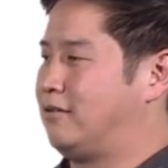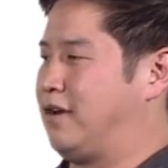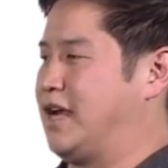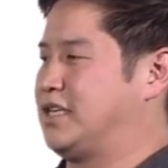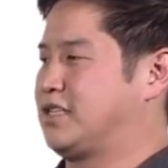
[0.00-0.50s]

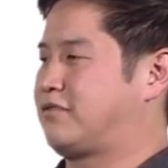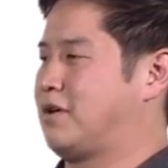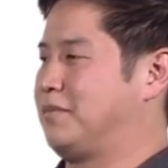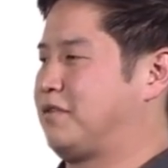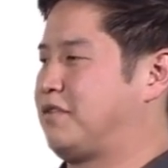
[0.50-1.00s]
reagents
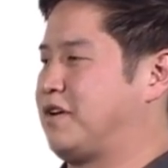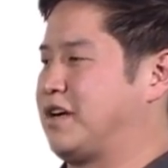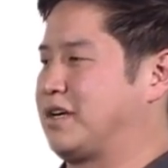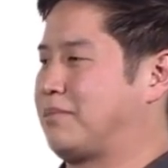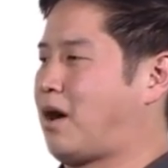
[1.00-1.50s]
from the
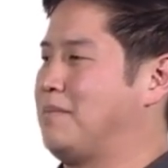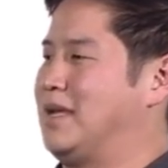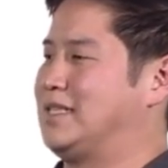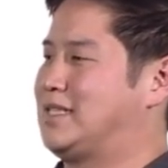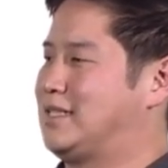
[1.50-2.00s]
refrigerated
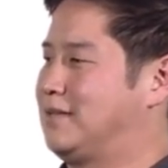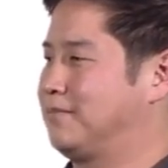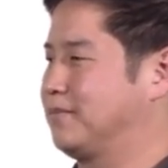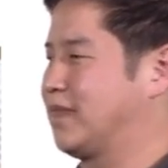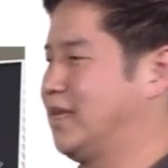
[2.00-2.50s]
compartment
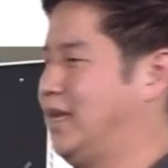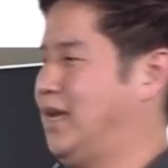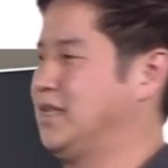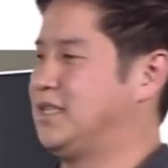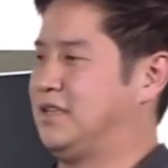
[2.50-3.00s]

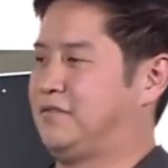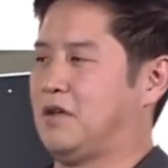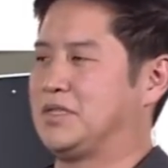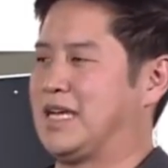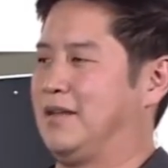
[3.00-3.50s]
into the
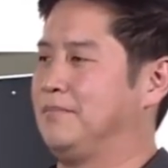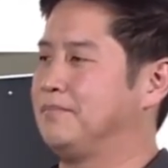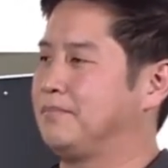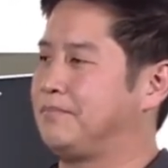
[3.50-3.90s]
flow cell.